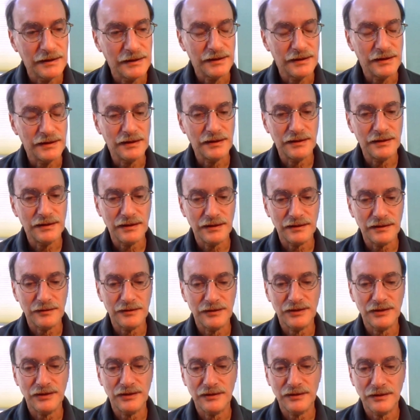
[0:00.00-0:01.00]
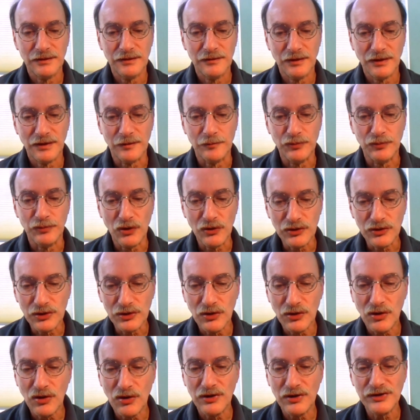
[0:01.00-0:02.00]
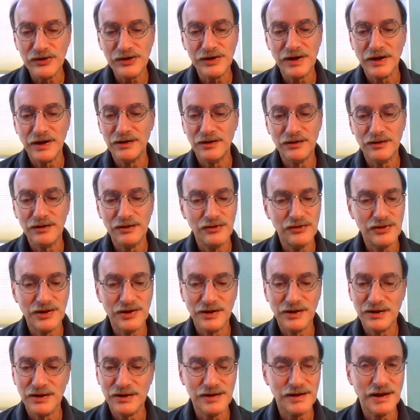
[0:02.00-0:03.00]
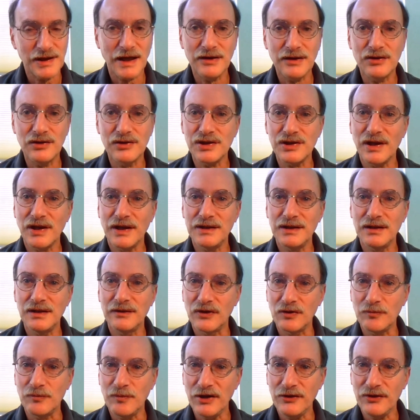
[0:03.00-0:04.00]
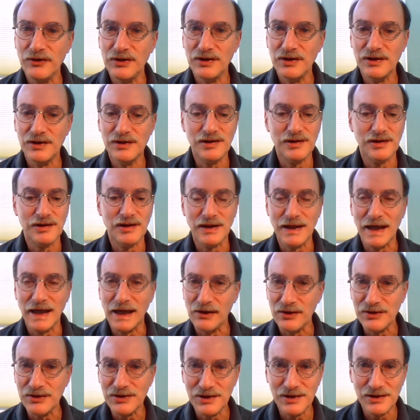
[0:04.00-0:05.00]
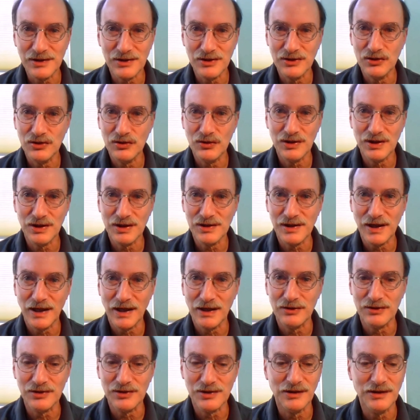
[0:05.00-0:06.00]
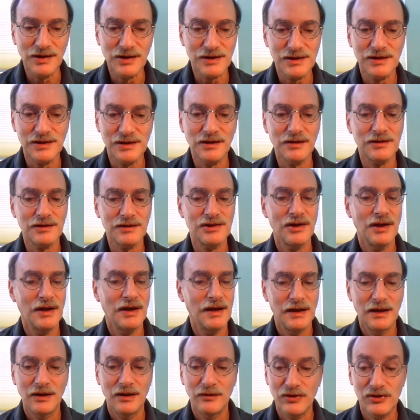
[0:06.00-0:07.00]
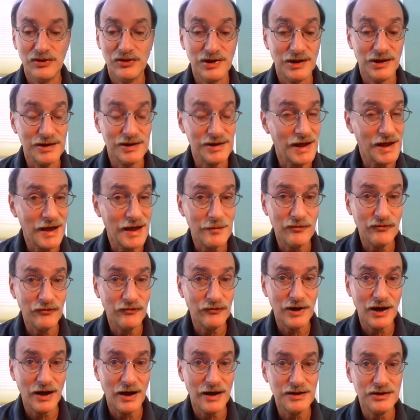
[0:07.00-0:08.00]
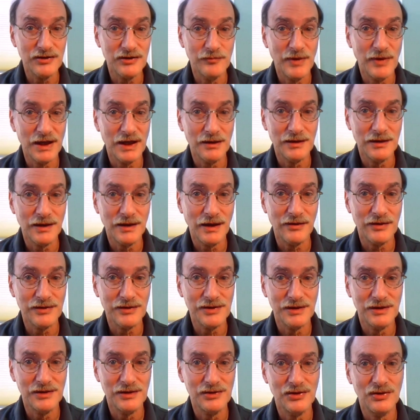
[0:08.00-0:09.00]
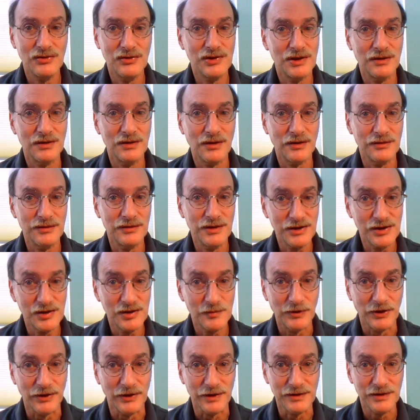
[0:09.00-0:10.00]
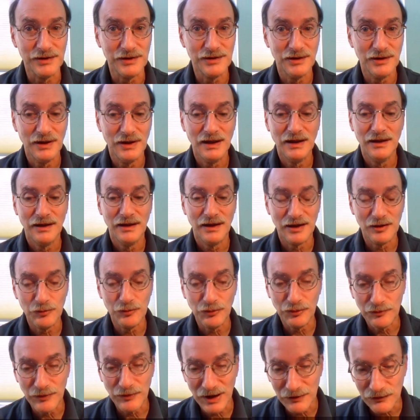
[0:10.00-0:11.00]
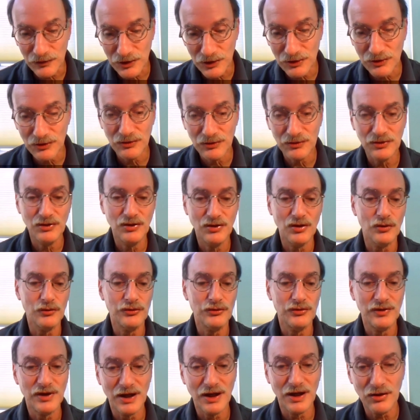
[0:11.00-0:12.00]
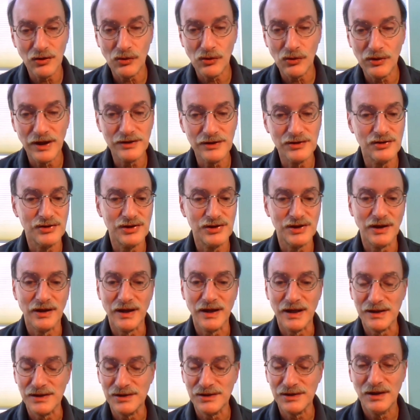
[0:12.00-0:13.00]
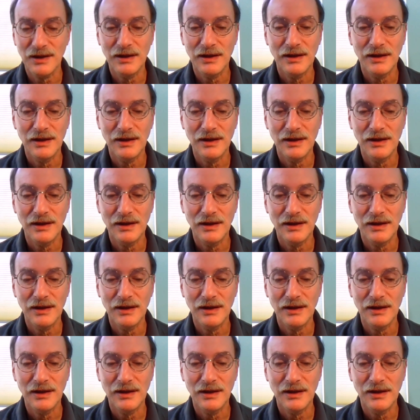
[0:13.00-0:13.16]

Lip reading: the protocols that are using standard scientific methods, the analysis is using standard statistics, using the same kinds of meta-analyses used in other disciplines. And you go through that whole exercise,